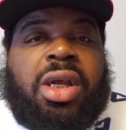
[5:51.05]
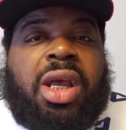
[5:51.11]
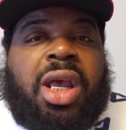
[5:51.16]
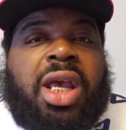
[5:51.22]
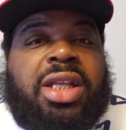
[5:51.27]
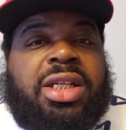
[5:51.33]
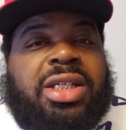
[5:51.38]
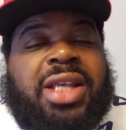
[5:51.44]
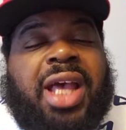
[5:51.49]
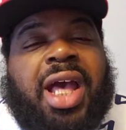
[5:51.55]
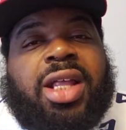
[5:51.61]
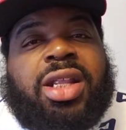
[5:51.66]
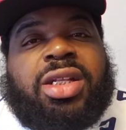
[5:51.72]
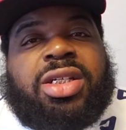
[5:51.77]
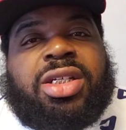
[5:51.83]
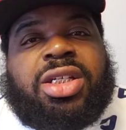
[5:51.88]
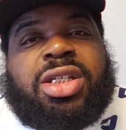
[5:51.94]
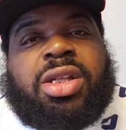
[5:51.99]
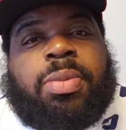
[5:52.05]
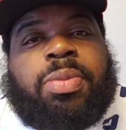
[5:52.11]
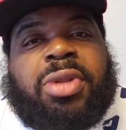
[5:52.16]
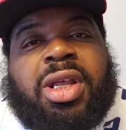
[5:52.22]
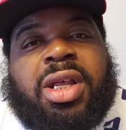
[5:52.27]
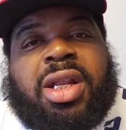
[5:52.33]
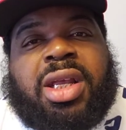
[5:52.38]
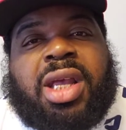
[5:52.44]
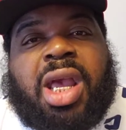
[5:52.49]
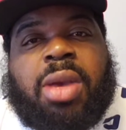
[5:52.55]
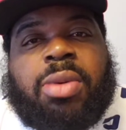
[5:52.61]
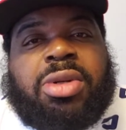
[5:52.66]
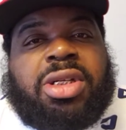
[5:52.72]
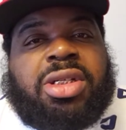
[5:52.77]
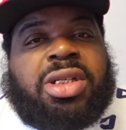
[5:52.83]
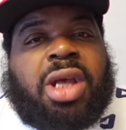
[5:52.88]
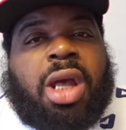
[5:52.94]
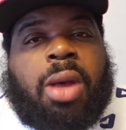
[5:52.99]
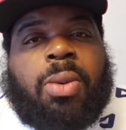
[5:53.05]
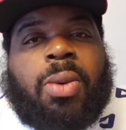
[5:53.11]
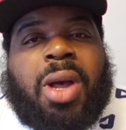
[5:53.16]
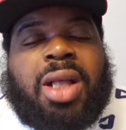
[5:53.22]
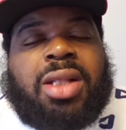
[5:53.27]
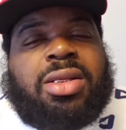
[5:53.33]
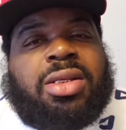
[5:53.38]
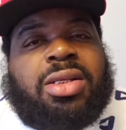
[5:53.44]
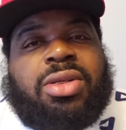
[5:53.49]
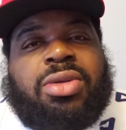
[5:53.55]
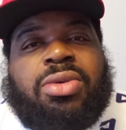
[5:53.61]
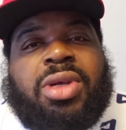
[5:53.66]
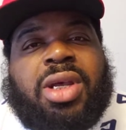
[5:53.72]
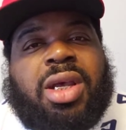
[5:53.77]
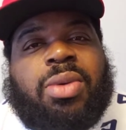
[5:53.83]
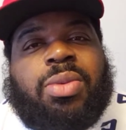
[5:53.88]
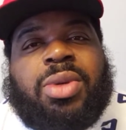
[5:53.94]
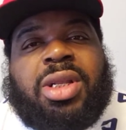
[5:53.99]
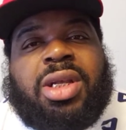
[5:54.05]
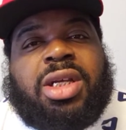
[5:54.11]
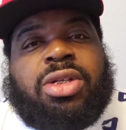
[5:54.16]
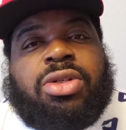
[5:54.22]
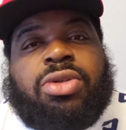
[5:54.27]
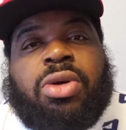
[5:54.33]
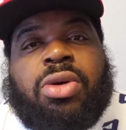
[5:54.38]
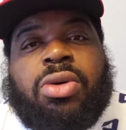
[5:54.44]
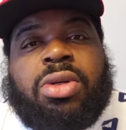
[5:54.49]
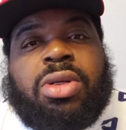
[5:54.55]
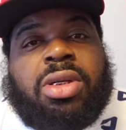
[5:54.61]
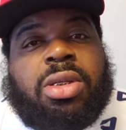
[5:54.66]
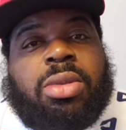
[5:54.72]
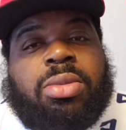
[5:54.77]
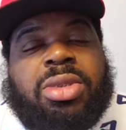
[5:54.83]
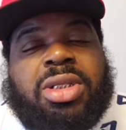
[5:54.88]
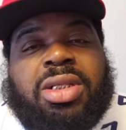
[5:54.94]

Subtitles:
and just to play the game with Deshaun Watson, you can't really control him.